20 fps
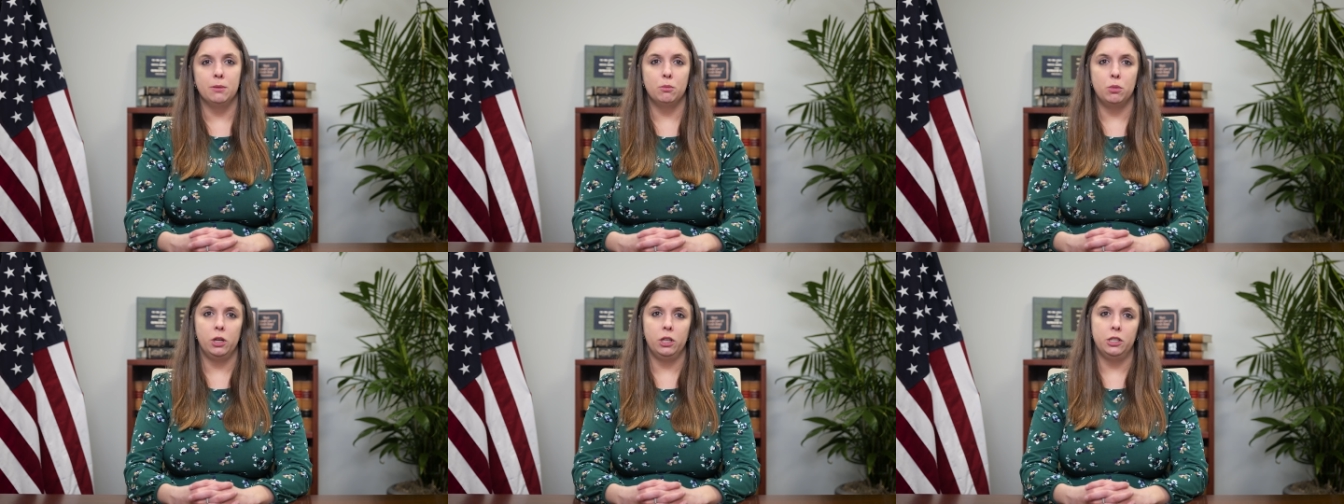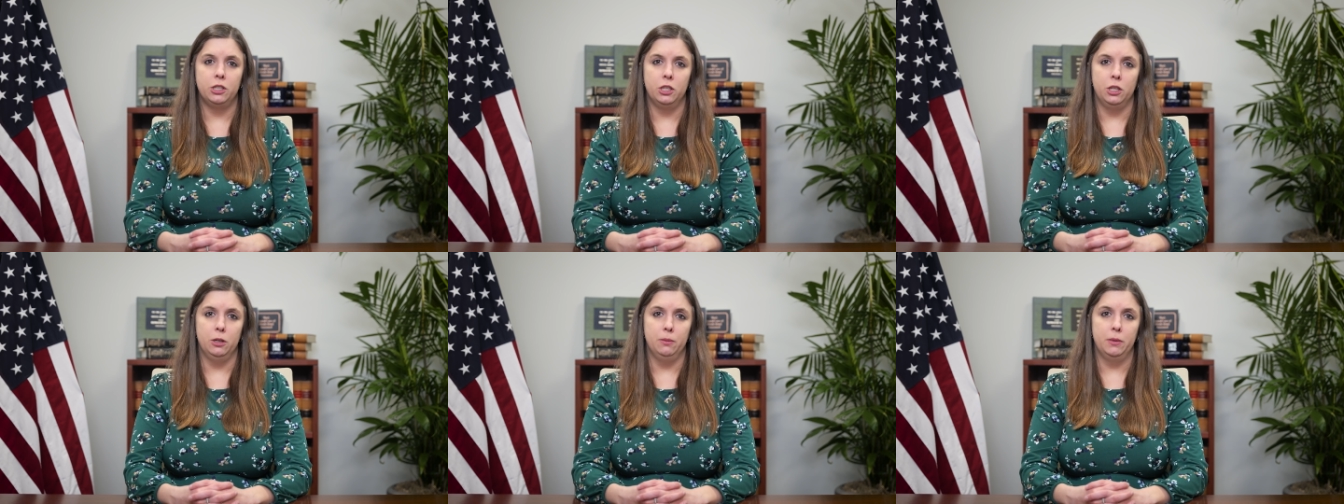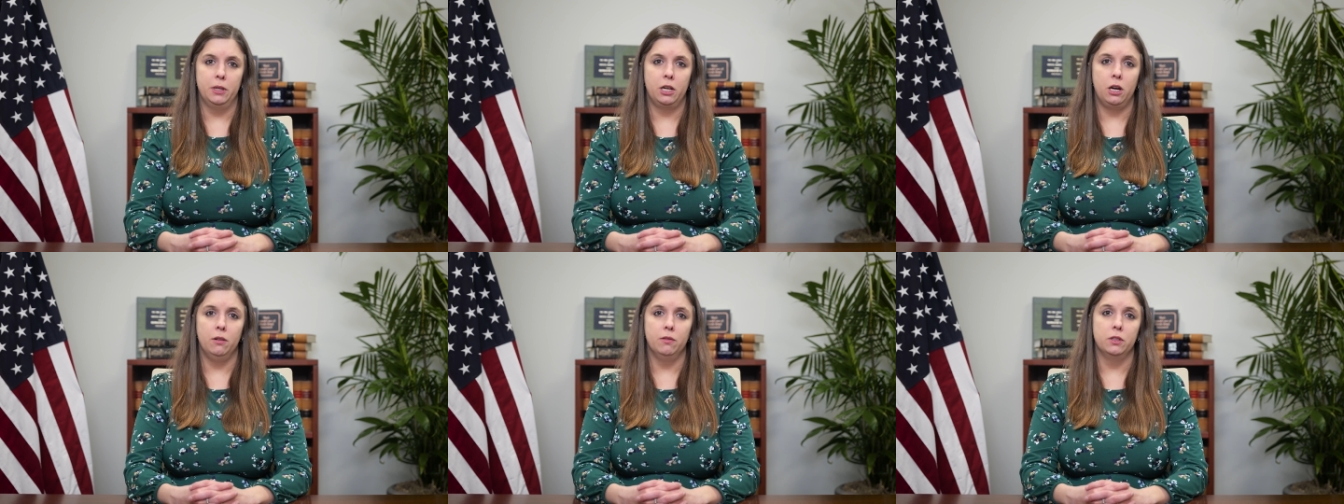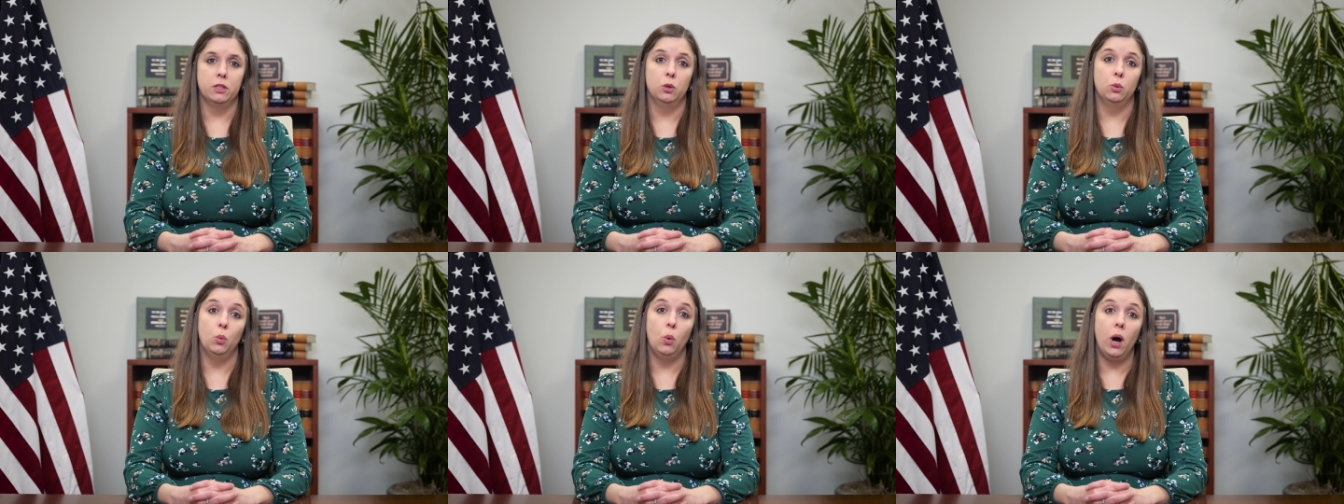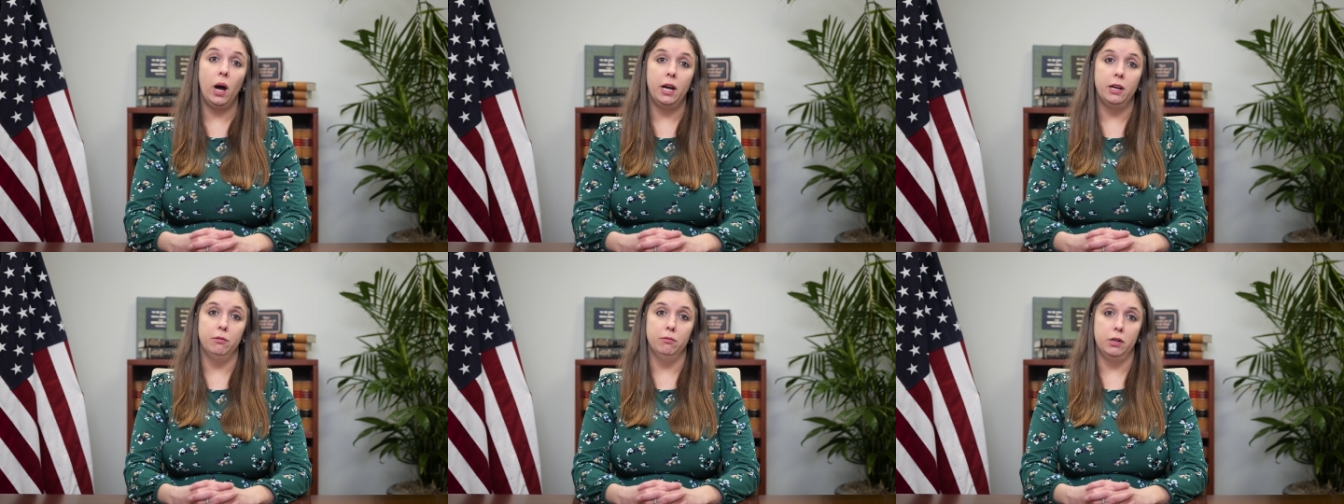umbrella term that covers a
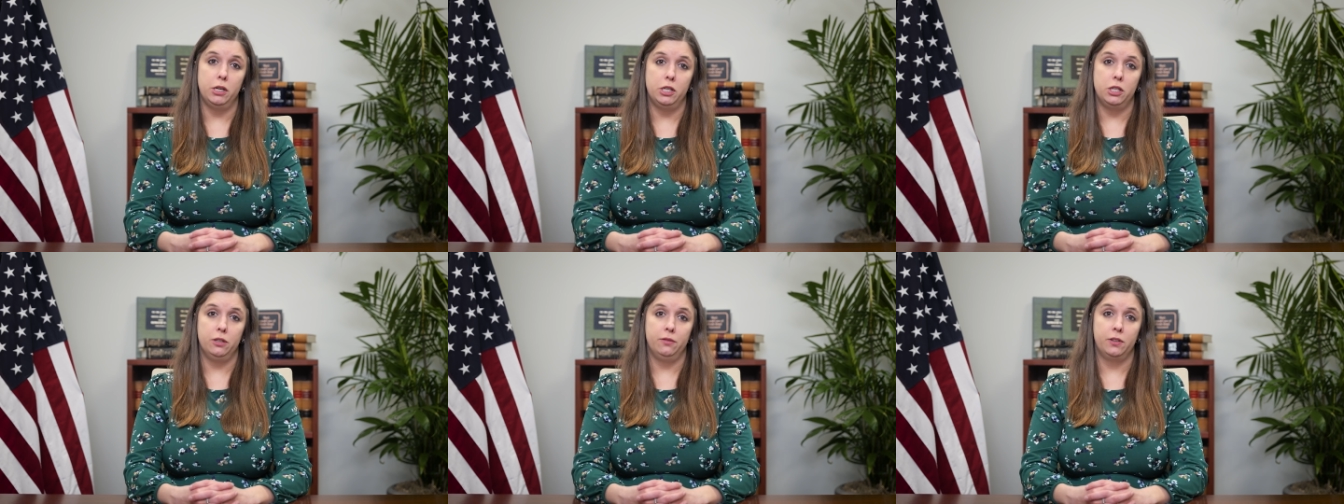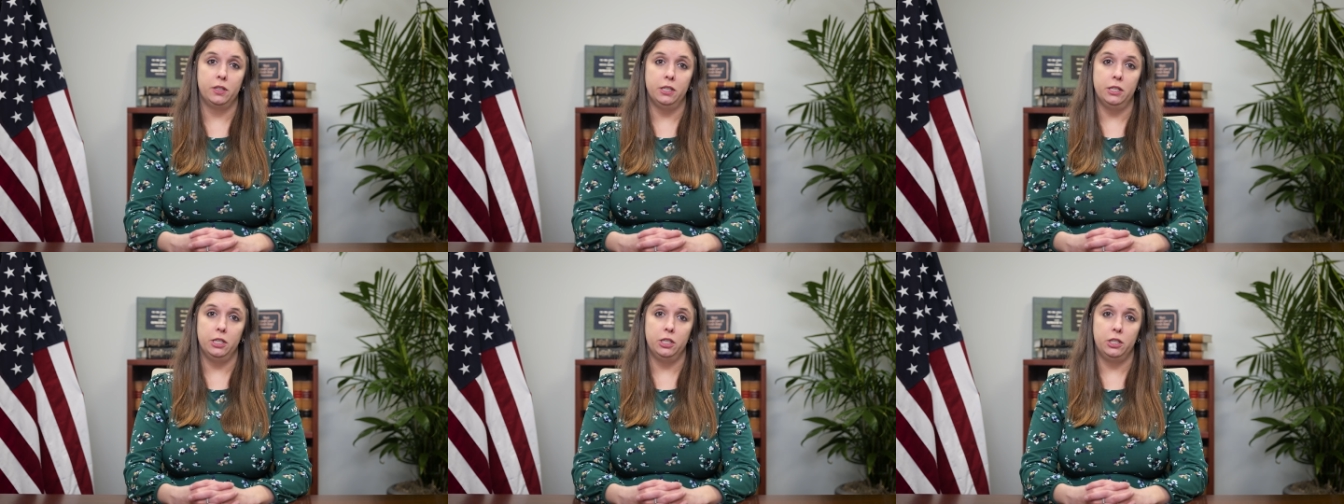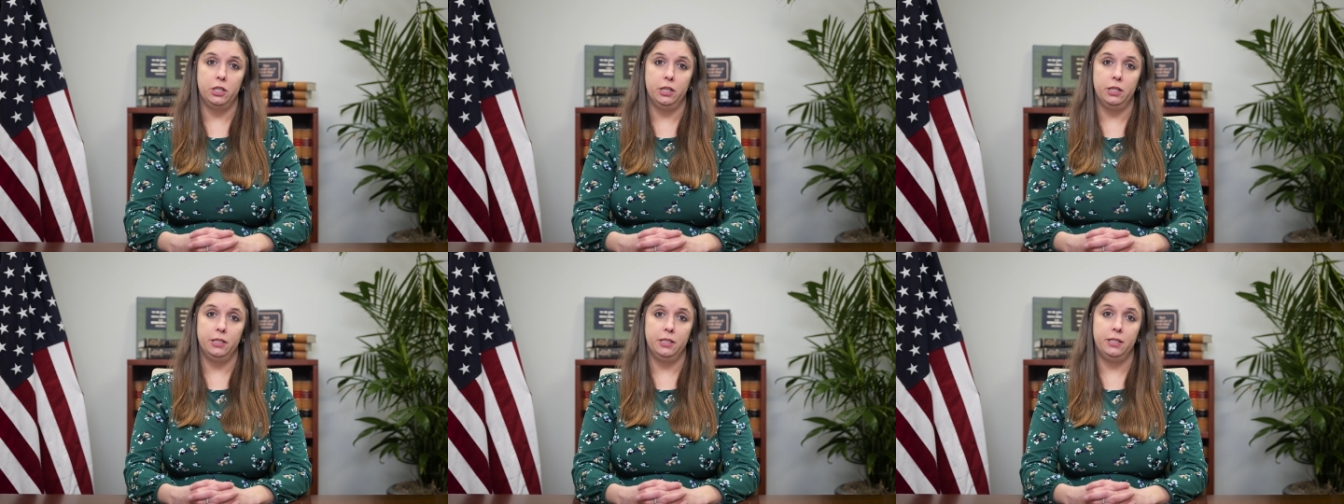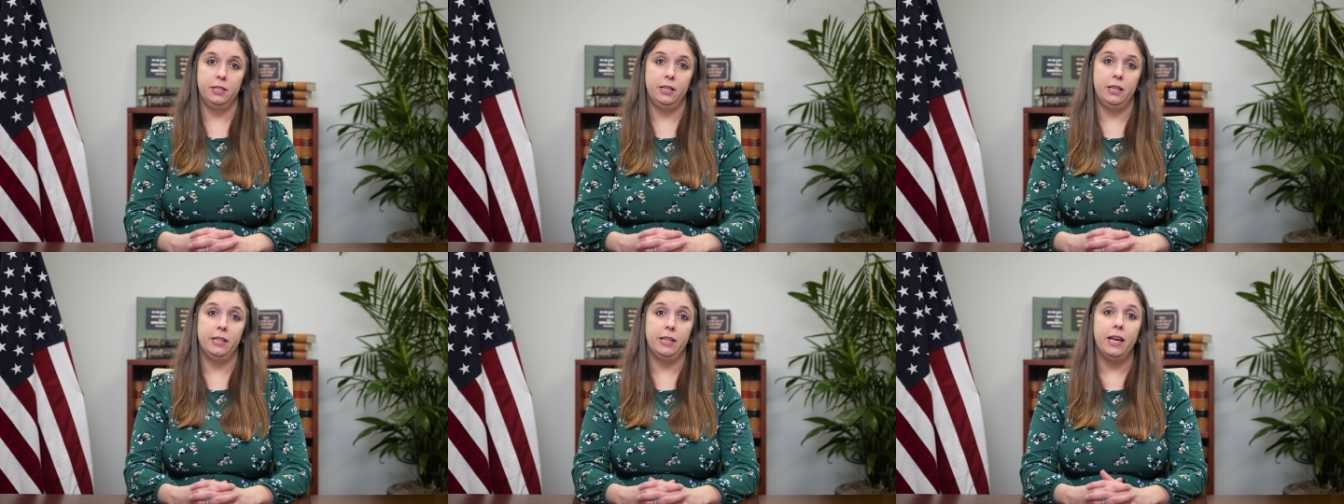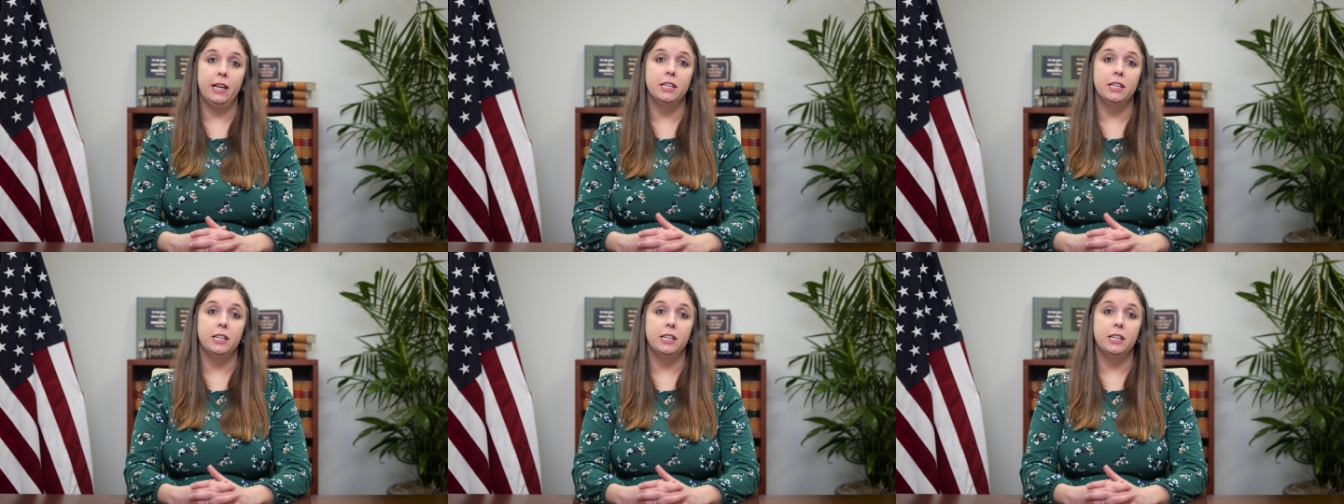wide range of conditions, and